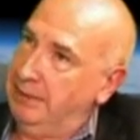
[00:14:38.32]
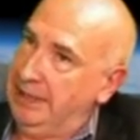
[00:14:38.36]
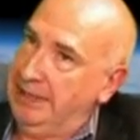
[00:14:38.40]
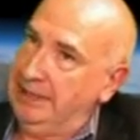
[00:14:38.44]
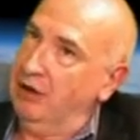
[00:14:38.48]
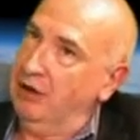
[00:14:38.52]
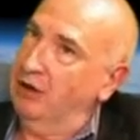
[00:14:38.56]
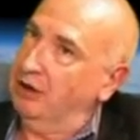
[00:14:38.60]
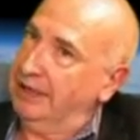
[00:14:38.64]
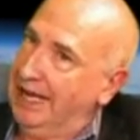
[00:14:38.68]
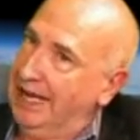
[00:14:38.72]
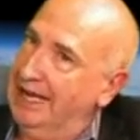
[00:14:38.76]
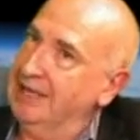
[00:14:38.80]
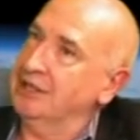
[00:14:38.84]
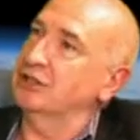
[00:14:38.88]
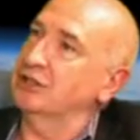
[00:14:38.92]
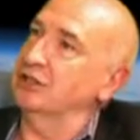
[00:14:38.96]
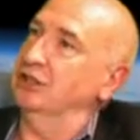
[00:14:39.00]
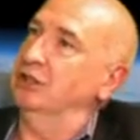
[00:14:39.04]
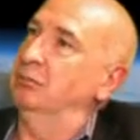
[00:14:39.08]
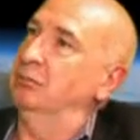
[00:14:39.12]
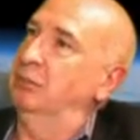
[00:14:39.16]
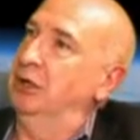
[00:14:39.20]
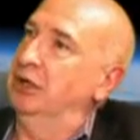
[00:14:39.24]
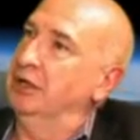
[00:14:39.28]
Had been not
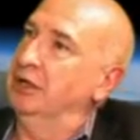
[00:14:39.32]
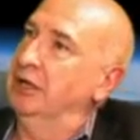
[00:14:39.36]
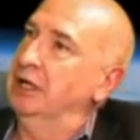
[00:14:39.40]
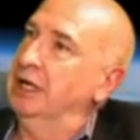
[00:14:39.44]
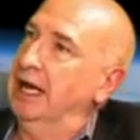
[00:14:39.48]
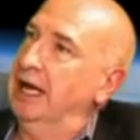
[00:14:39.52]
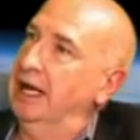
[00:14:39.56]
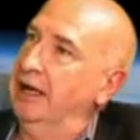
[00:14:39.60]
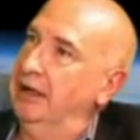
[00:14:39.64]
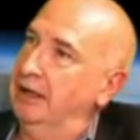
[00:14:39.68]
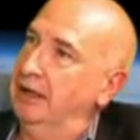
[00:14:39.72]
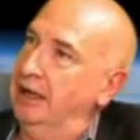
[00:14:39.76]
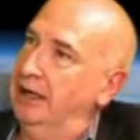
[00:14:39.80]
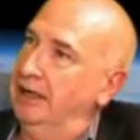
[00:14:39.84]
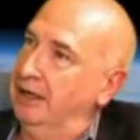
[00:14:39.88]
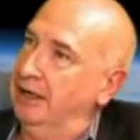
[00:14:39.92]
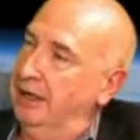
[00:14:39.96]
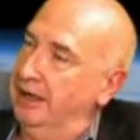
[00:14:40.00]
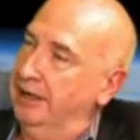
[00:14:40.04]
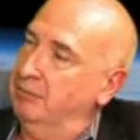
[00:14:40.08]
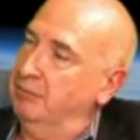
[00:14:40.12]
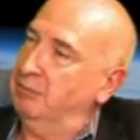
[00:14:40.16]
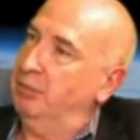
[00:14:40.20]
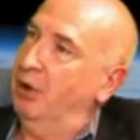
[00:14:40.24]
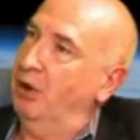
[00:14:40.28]
cancelled, but
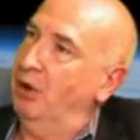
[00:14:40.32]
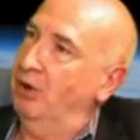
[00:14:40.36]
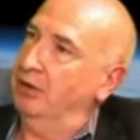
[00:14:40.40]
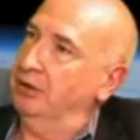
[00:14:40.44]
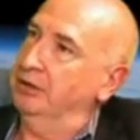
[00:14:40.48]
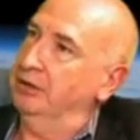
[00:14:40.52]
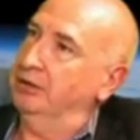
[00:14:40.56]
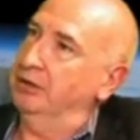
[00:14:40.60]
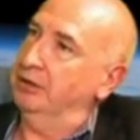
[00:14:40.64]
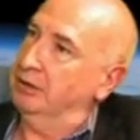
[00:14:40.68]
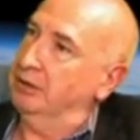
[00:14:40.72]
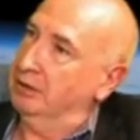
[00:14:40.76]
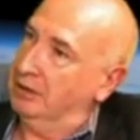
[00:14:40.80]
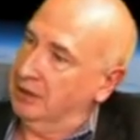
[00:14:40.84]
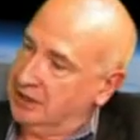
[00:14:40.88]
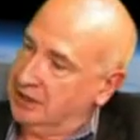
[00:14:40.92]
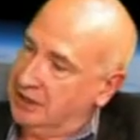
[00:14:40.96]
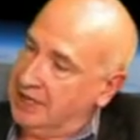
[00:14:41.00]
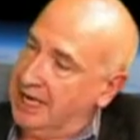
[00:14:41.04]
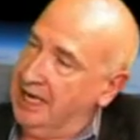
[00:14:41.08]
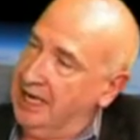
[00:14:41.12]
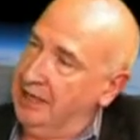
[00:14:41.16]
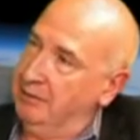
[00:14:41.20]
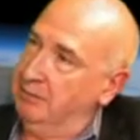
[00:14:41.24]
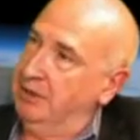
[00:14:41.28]
an important
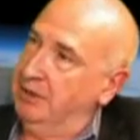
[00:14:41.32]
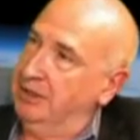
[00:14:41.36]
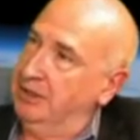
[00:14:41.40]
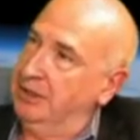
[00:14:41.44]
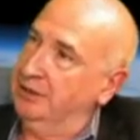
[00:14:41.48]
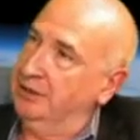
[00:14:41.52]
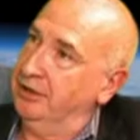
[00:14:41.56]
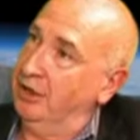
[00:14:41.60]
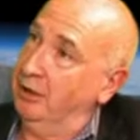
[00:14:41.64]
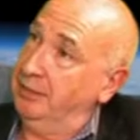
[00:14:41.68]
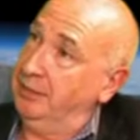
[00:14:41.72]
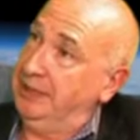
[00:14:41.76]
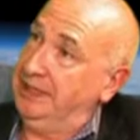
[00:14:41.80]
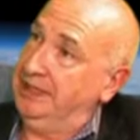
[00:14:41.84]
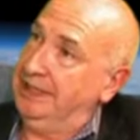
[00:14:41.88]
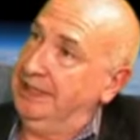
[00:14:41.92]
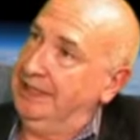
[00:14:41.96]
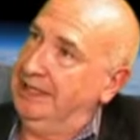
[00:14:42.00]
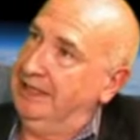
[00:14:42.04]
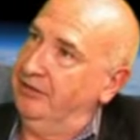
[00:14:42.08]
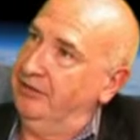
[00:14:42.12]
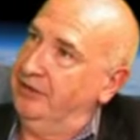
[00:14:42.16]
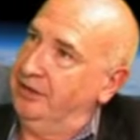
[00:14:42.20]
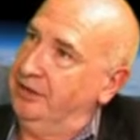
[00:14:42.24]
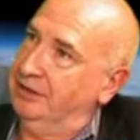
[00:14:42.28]
assignment had not been
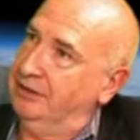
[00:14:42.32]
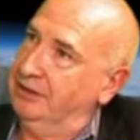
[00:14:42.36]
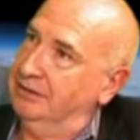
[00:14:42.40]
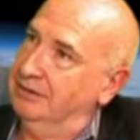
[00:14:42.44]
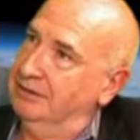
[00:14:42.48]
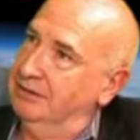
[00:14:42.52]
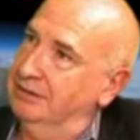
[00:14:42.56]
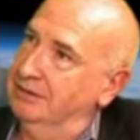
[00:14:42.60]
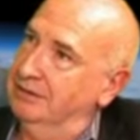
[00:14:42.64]
delivered.